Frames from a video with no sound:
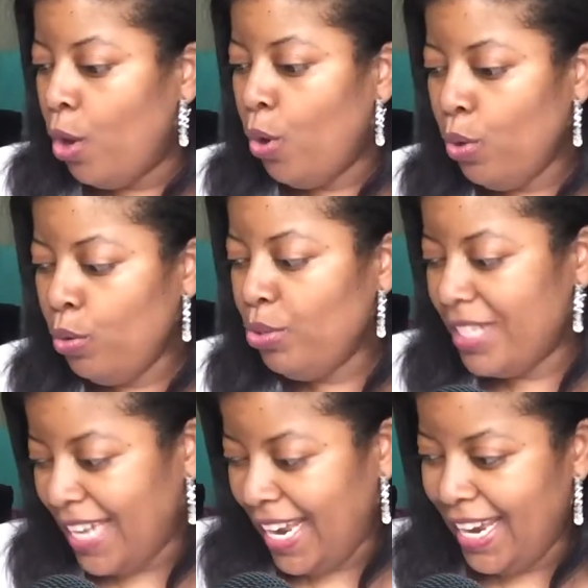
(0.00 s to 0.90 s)
Who
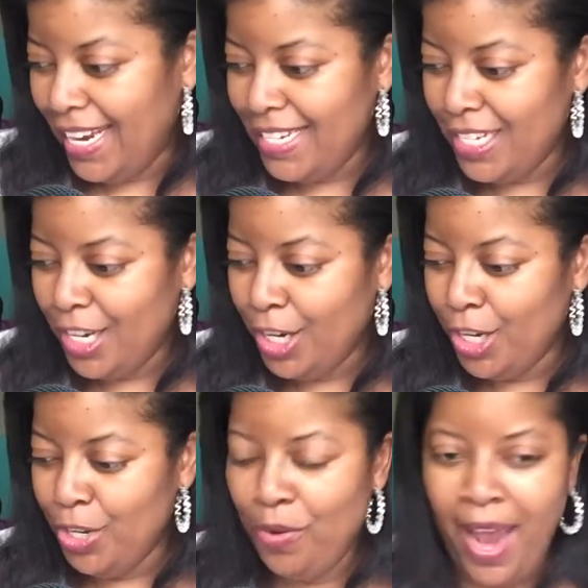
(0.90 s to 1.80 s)
says
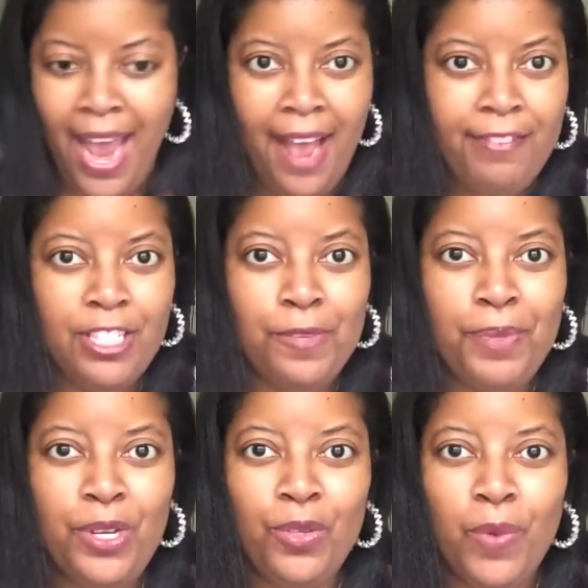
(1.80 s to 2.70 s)
you have to
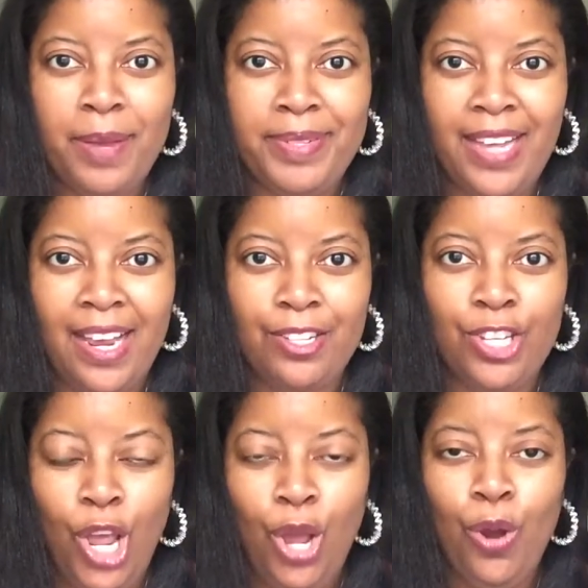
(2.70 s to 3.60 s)
build
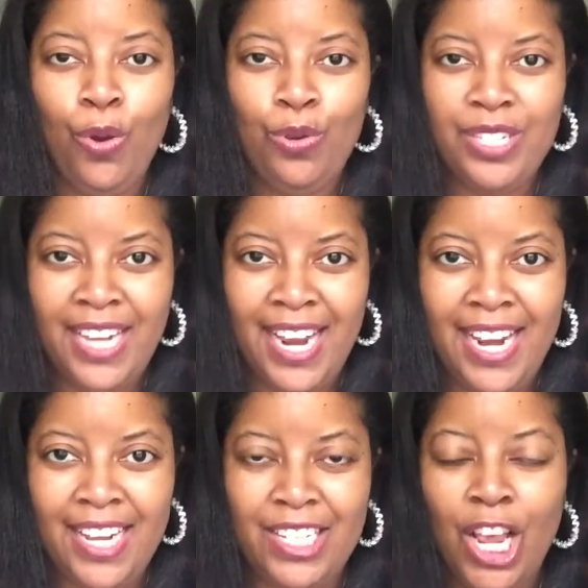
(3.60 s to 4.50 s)
websites? Who
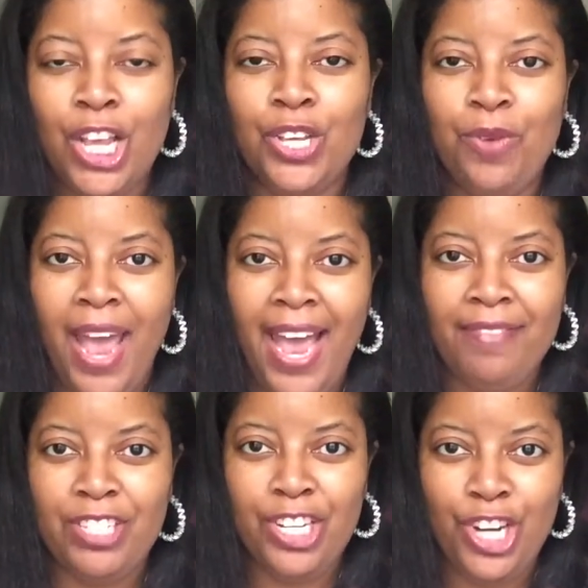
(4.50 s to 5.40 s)
says you
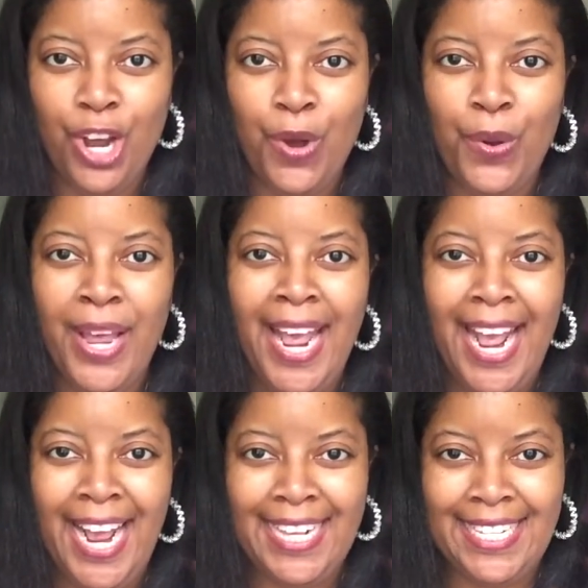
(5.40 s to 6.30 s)
have to know
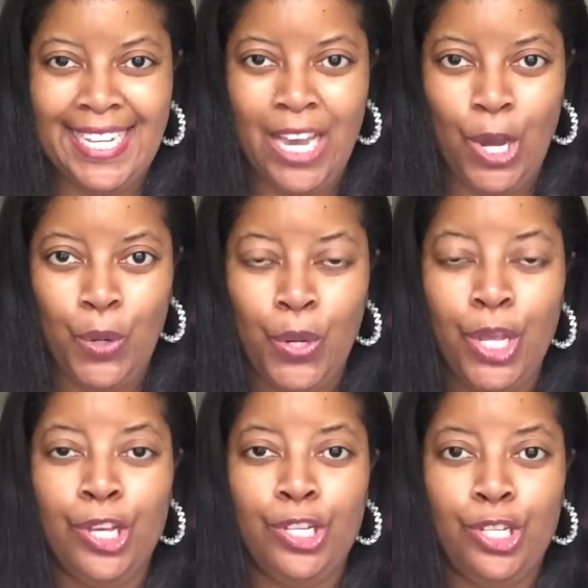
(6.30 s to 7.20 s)
SEO?
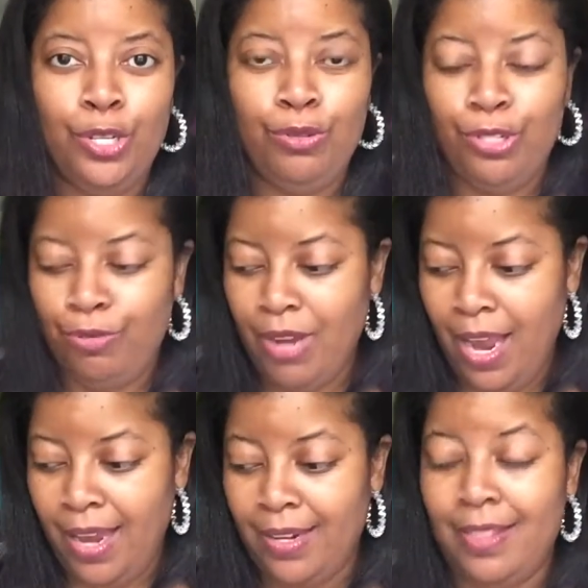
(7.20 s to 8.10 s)
You do
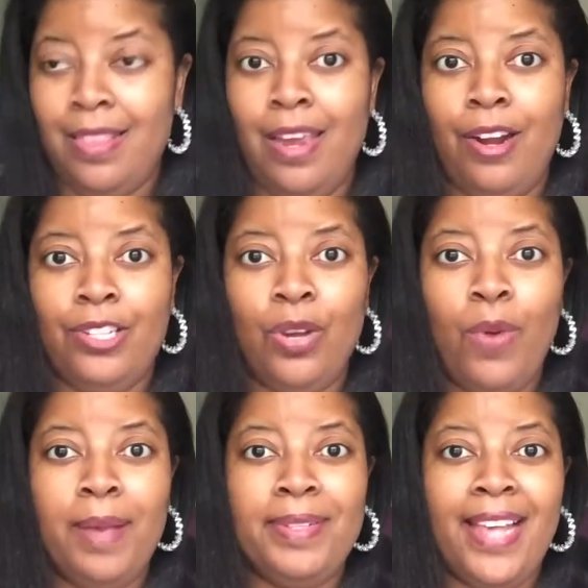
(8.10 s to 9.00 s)
not. There's a
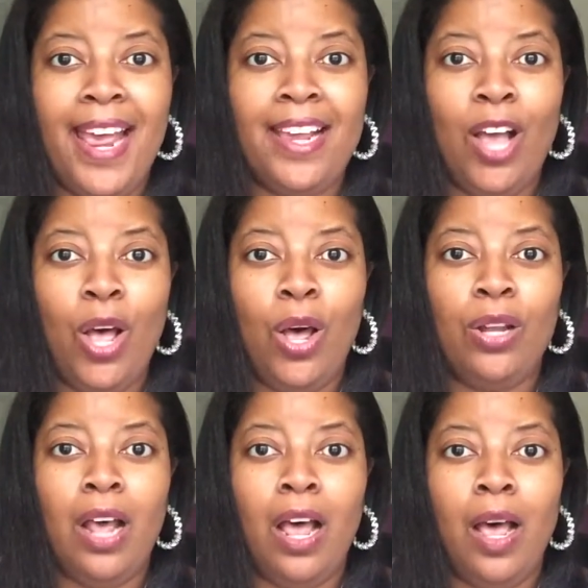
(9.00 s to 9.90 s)
website
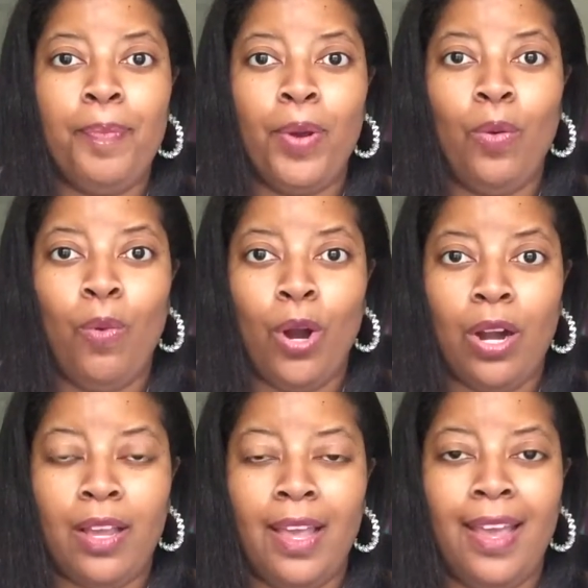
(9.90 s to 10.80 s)
called
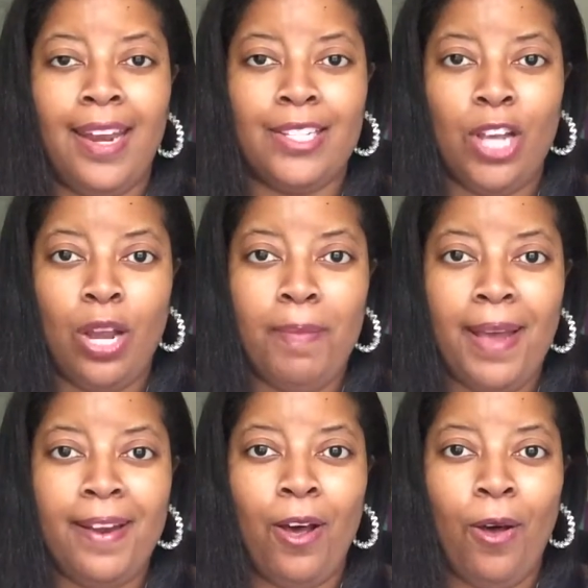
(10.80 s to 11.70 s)
Upwork, and I talk
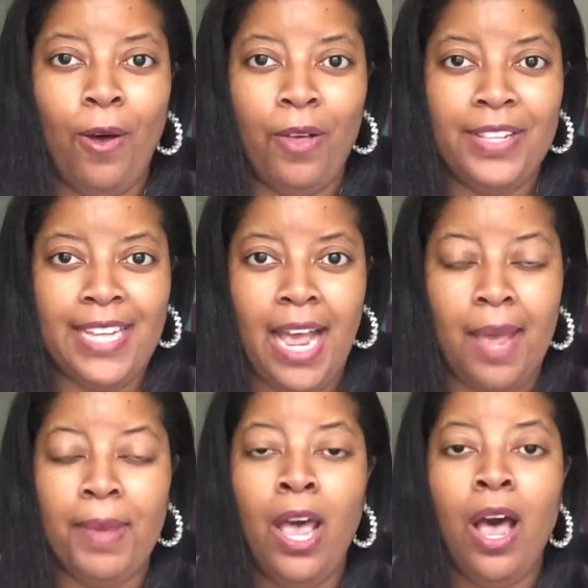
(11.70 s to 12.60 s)
about it all the
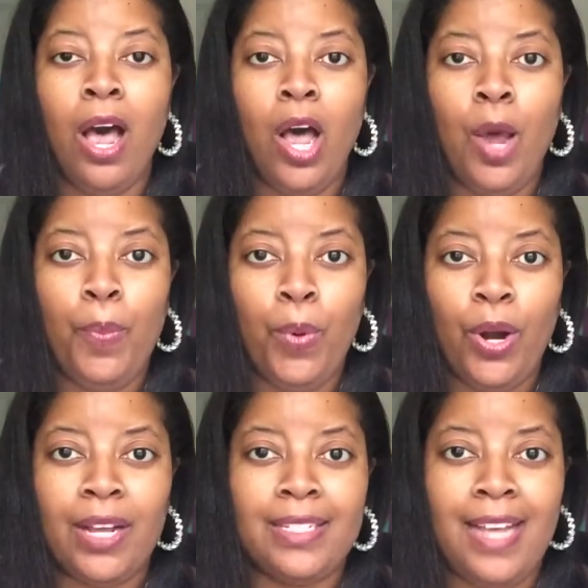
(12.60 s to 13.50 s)
time.
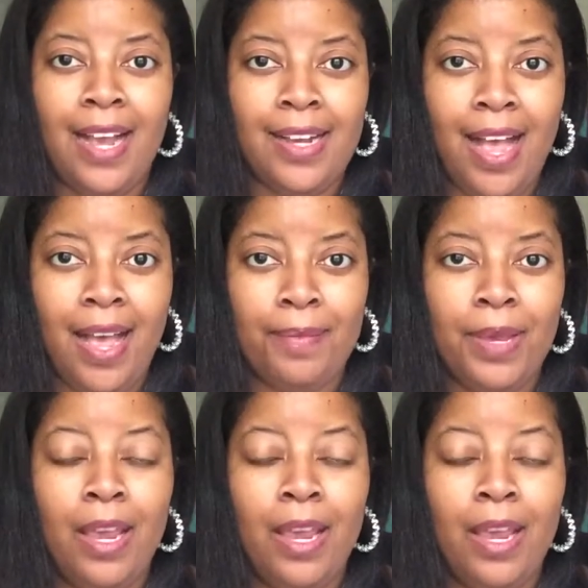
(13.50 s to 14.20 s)
Upwork.com.